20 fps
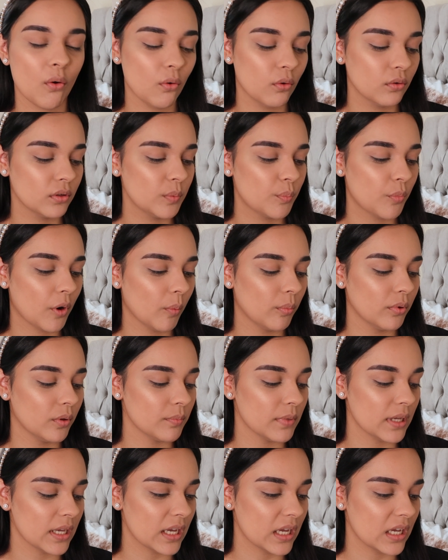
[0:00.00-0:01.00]
Only
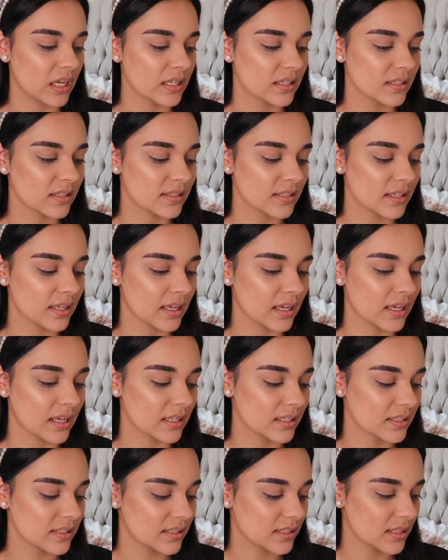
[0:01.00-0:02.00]
problem is
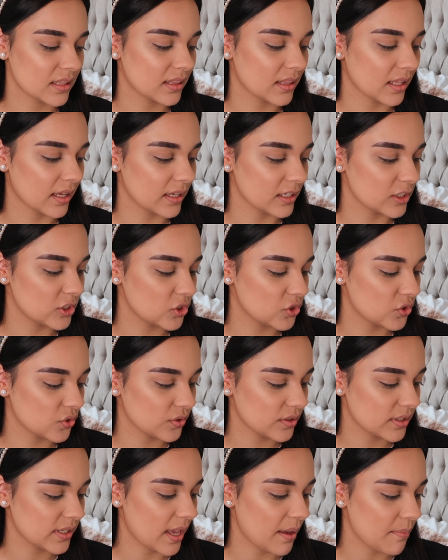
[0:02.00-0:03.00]
that it
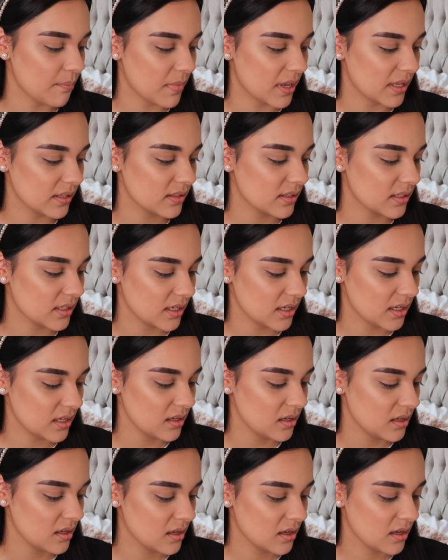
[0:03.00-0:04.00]
does get
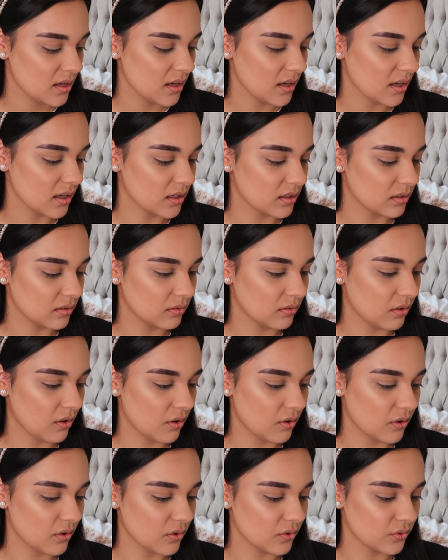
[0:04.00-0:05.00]
messy and a
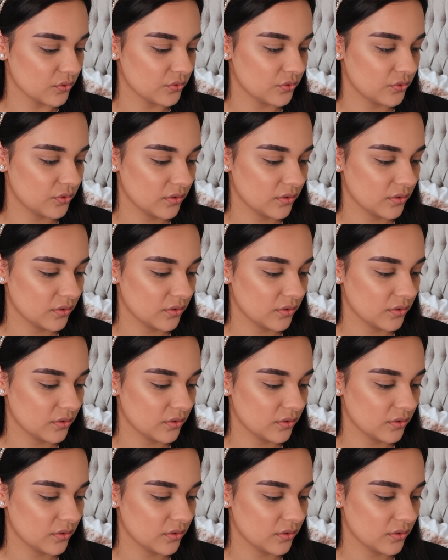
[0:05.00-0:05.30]
lot of